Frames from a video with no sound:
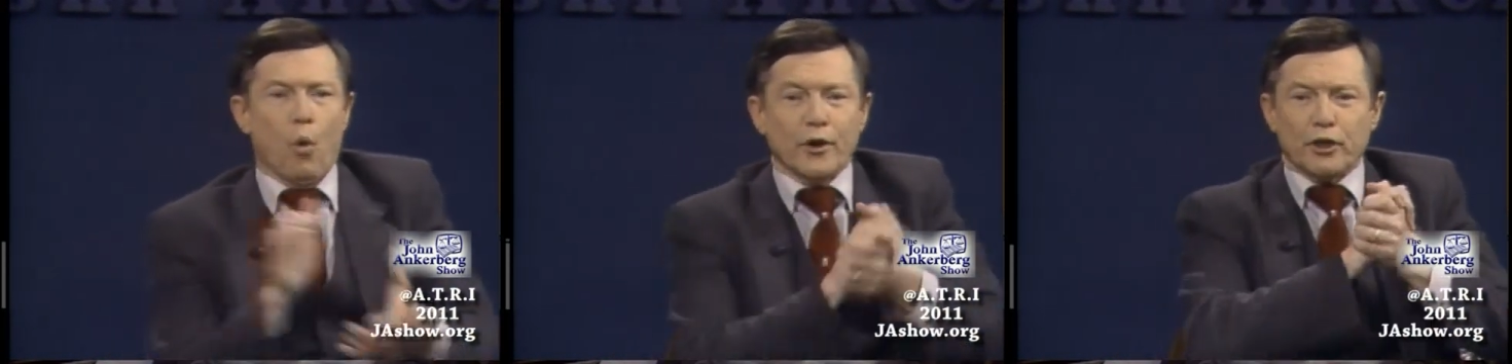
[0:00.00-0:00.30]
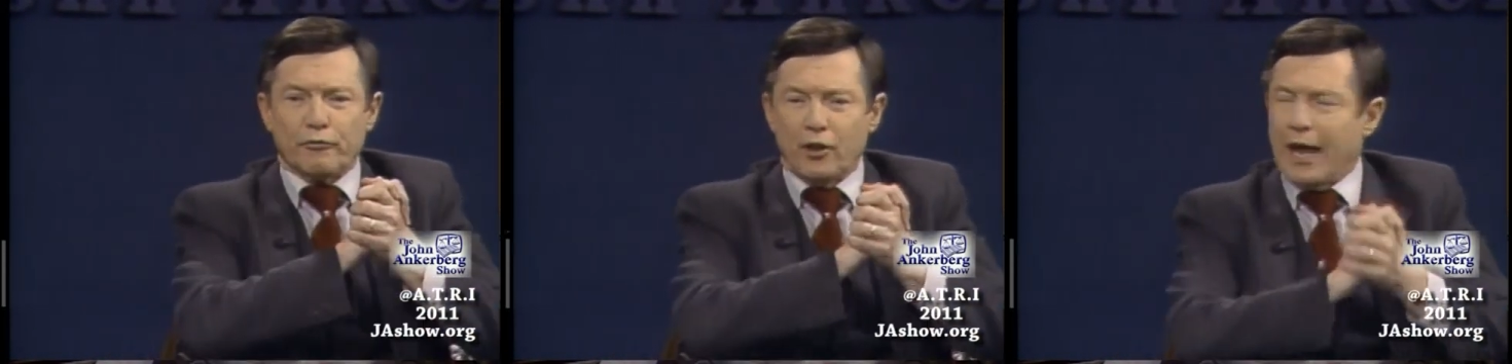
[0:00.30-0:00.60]

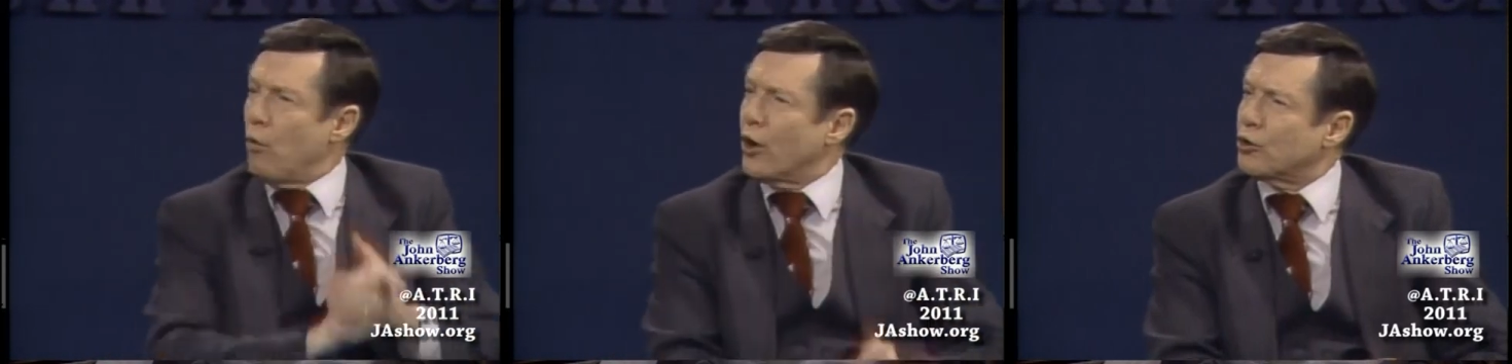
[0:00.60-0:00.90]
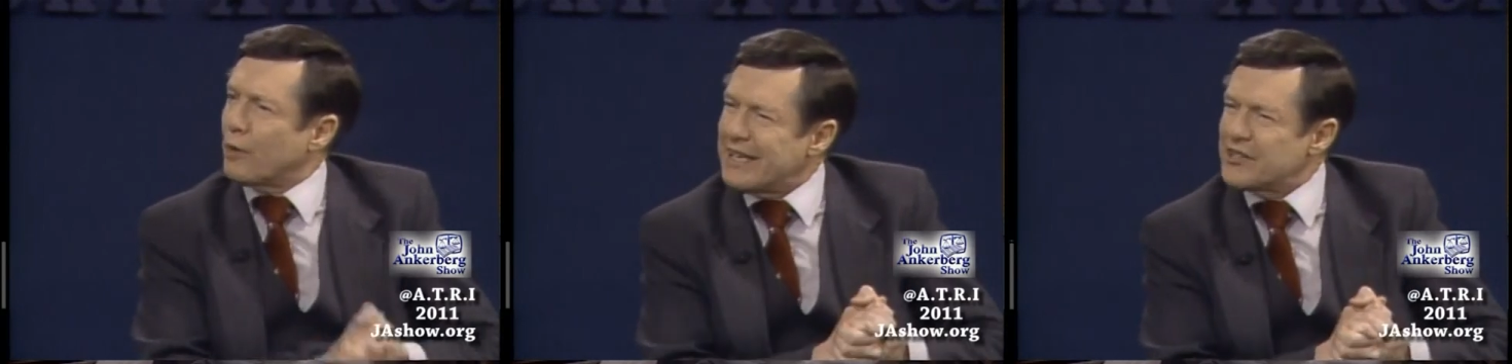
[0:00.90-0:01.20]
wonderful, I want
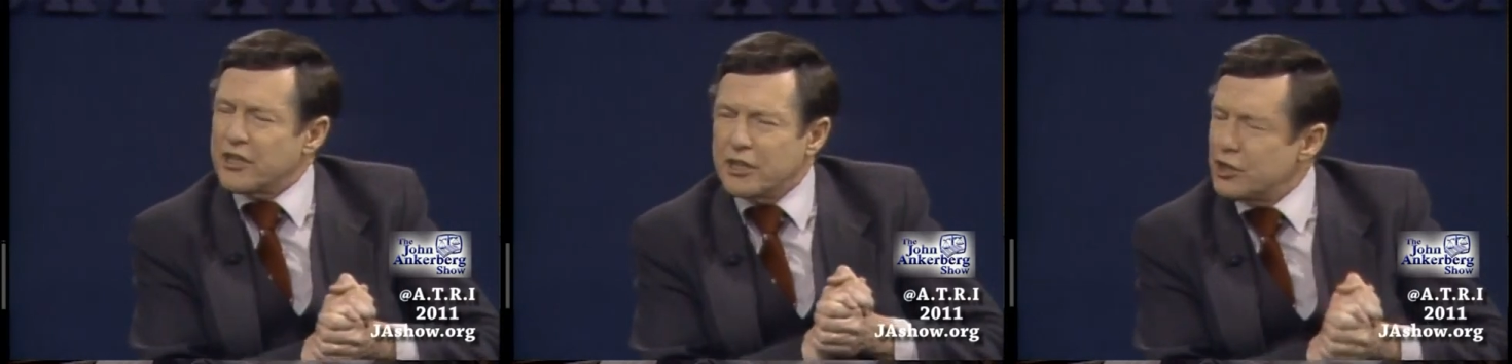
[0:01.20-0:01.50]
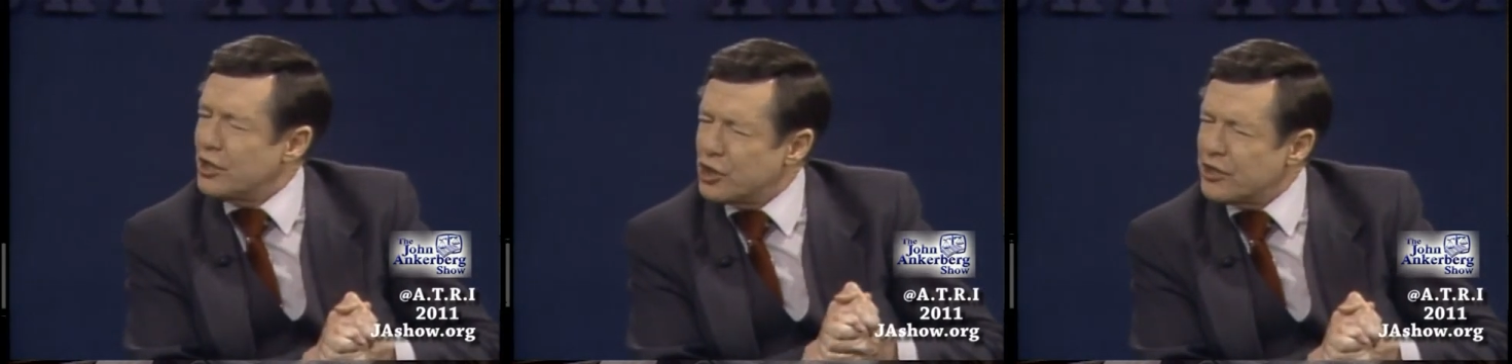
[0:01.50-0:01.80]
to raise the
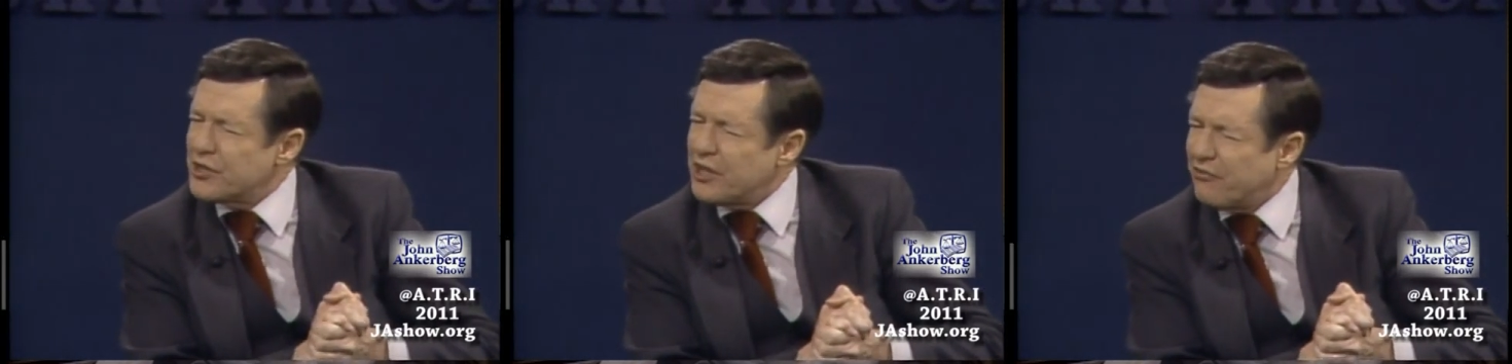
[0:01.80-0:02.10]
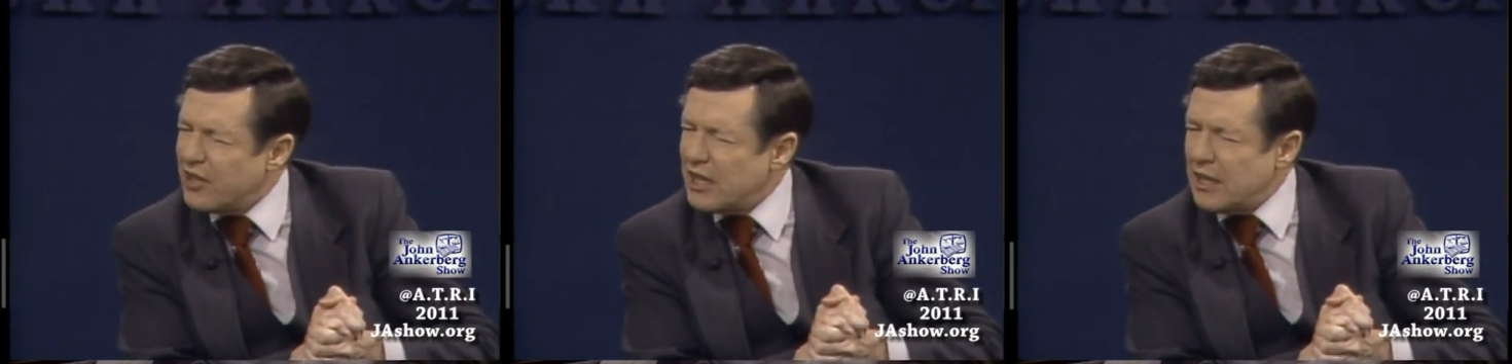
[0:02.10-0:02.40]
contingency
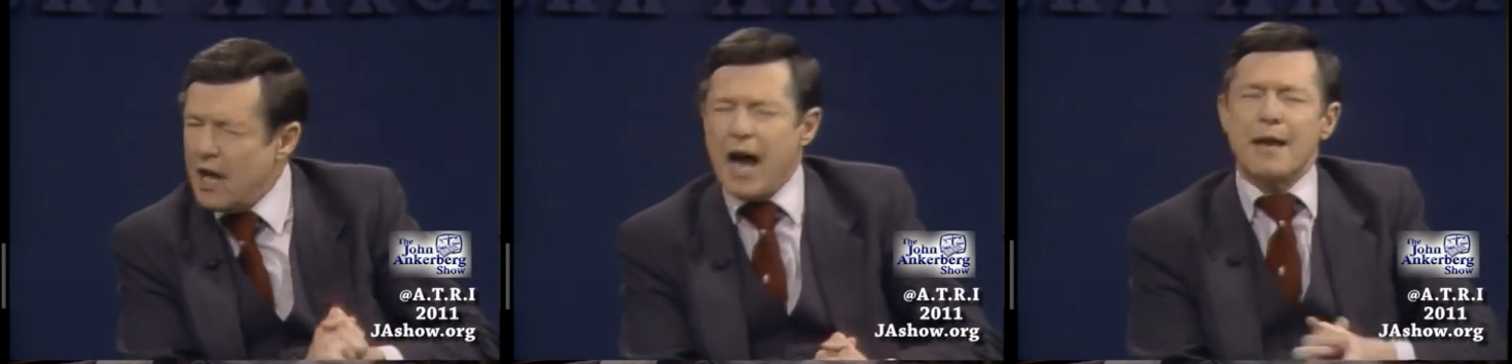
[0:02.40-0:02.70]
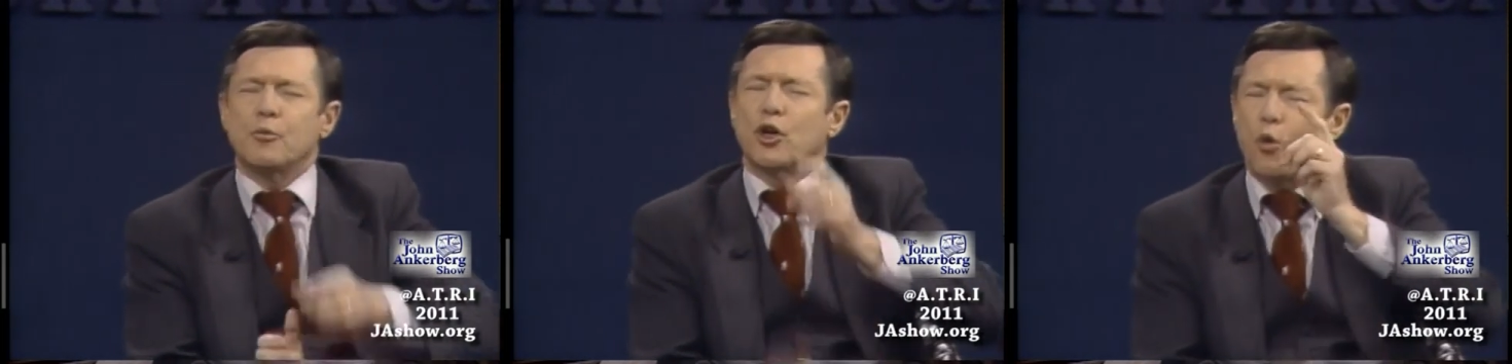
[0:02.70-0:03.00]
fee.
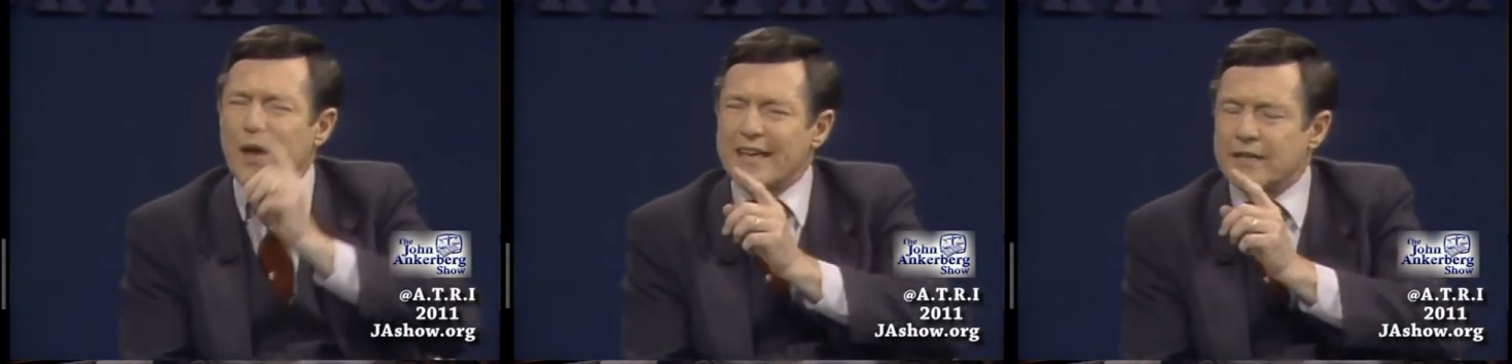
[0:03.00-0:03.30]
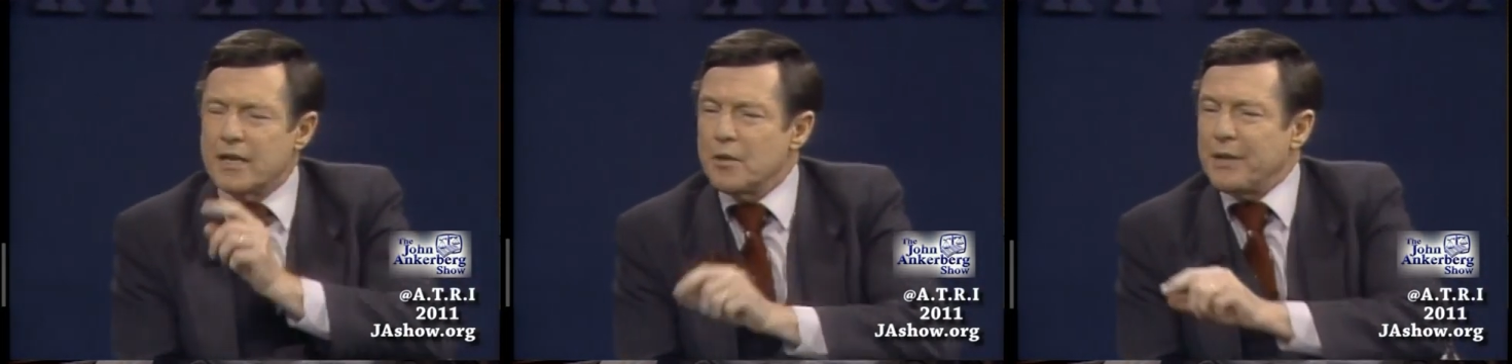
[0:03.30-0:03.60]
I'm going to
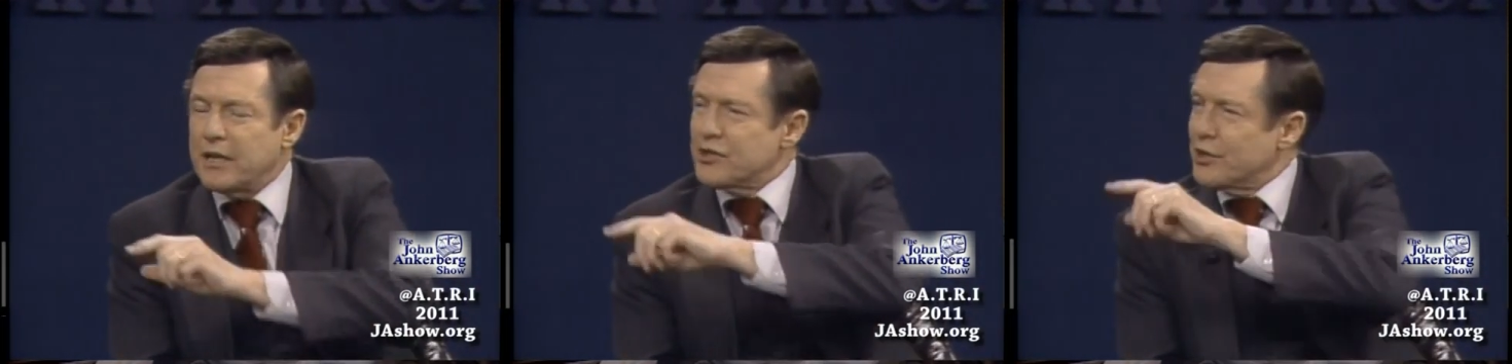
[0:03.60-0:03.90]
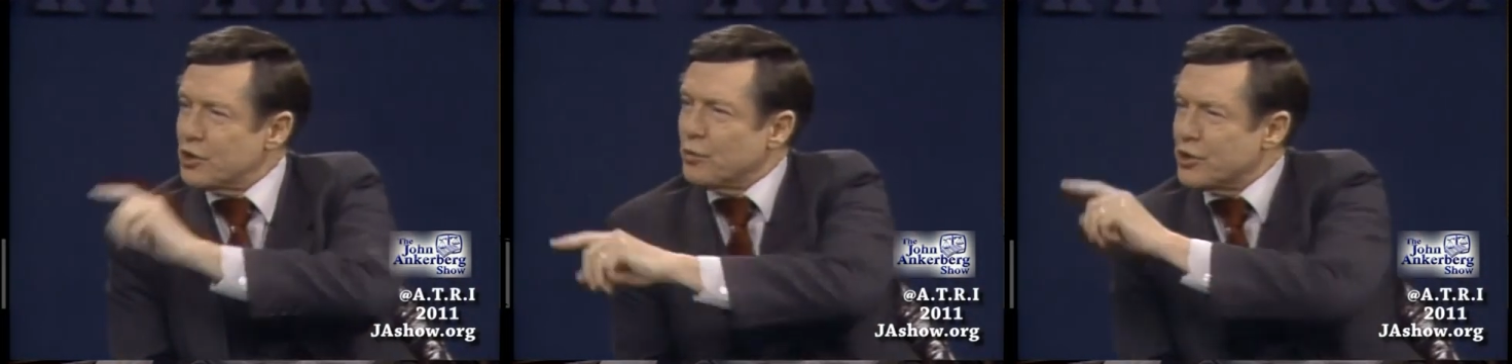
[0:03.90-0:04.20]
win because
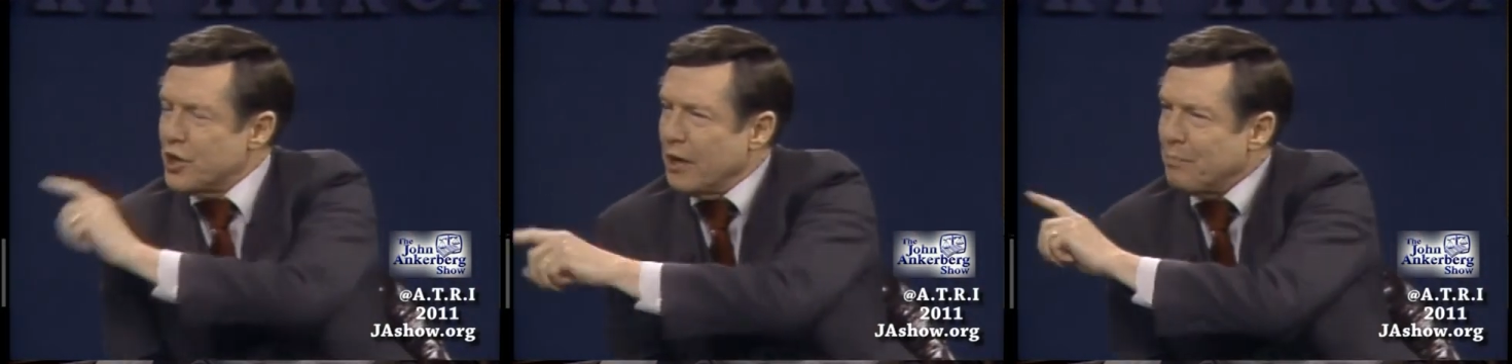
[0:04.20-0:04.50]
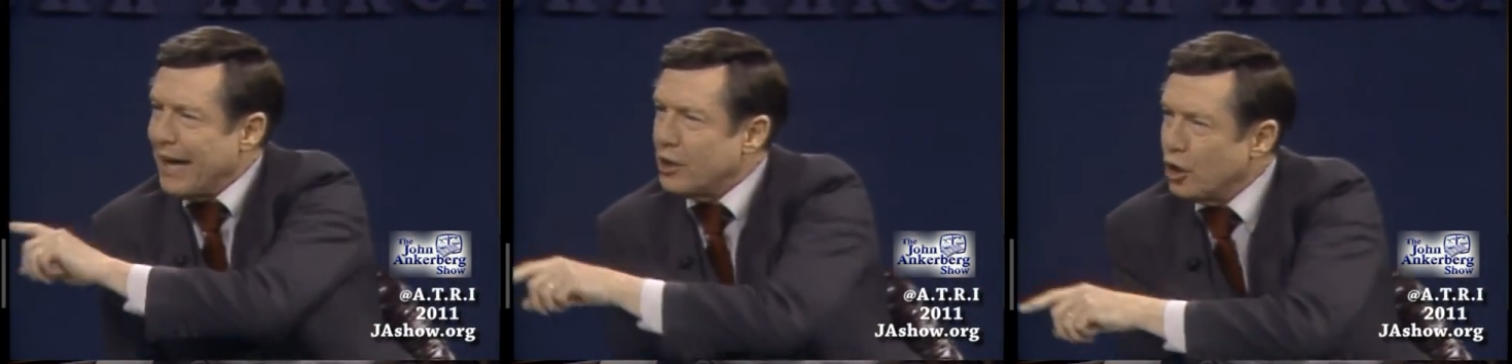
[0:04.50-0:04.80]
this was done
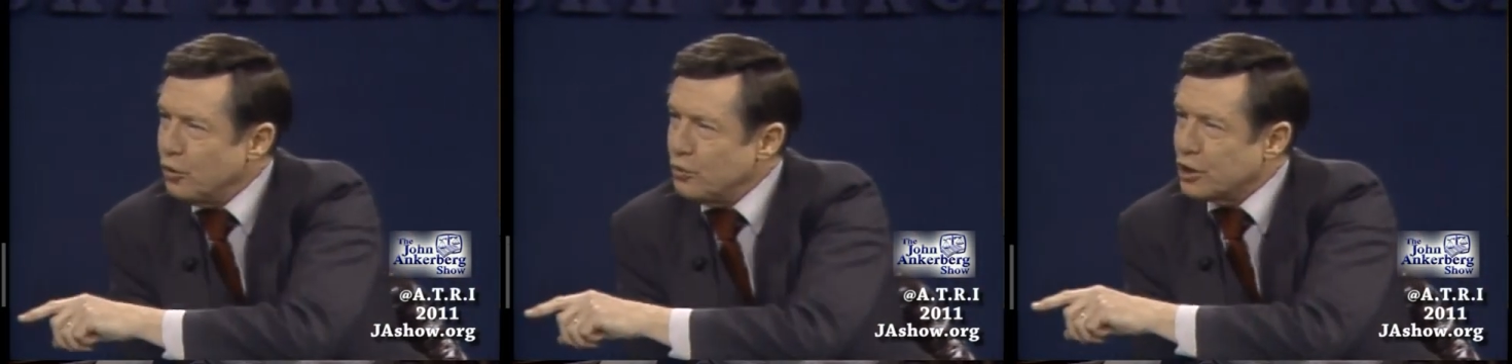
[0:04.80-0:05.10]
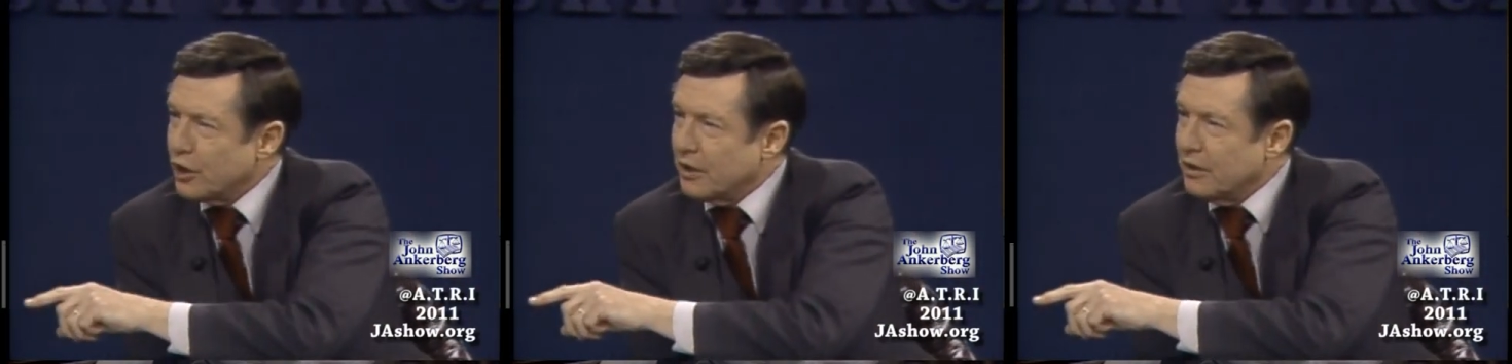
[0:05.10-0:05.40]
by
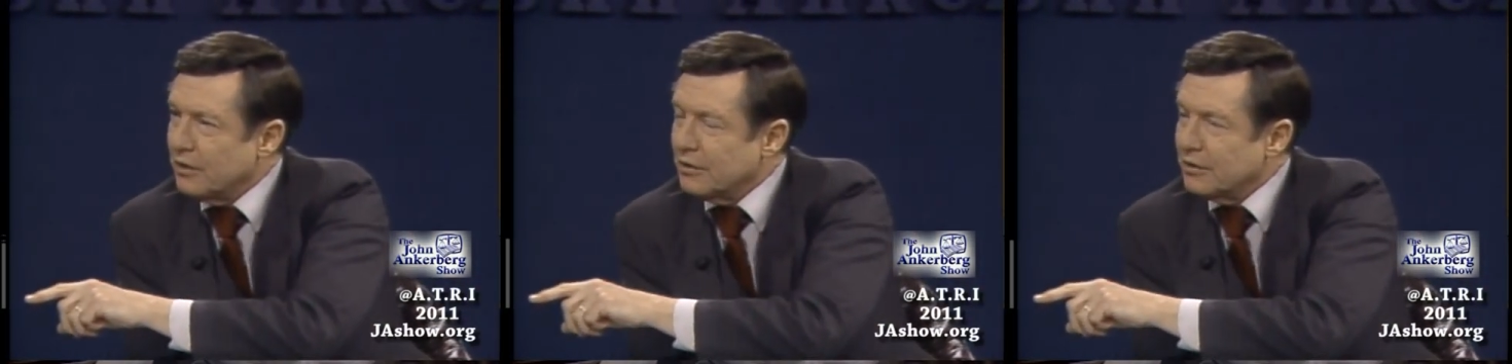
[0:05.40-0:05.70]
collusion. right